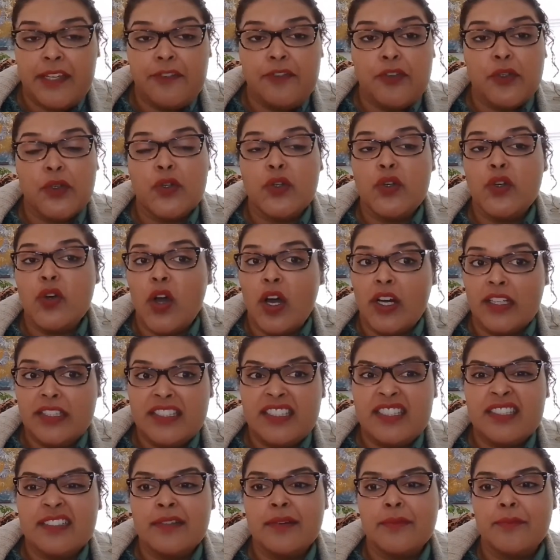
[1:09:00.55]
If you're
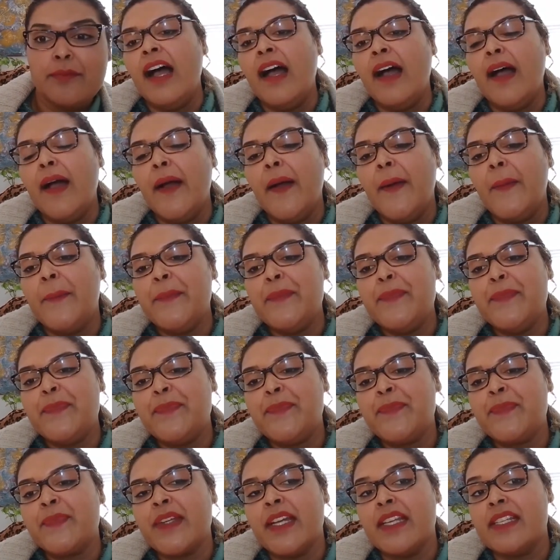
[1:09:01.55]
not,
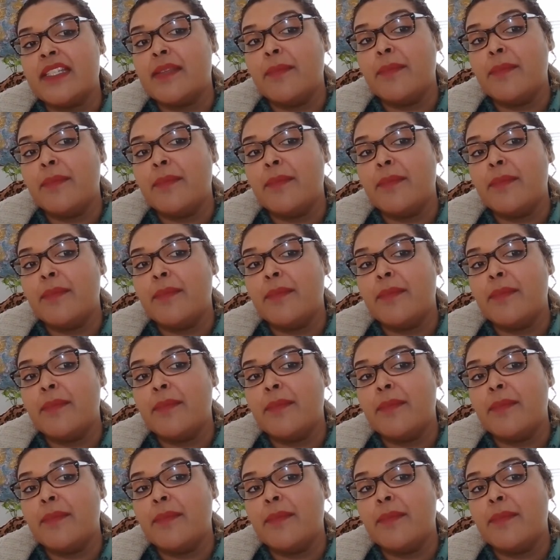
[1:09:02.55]
it's